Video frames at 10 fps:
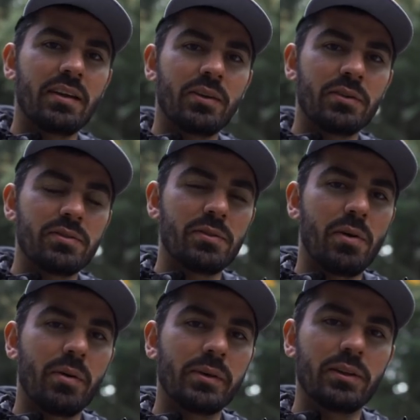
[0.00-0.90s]
and also
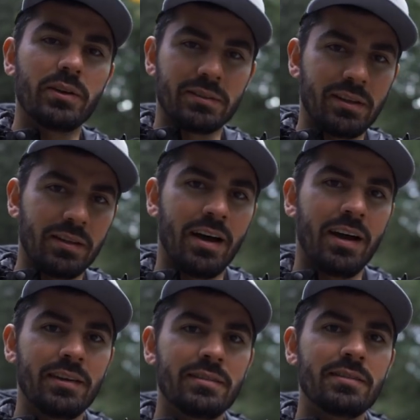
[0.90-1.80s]
probably looked
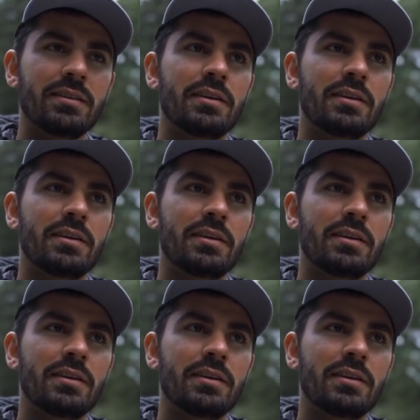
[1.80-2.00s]
online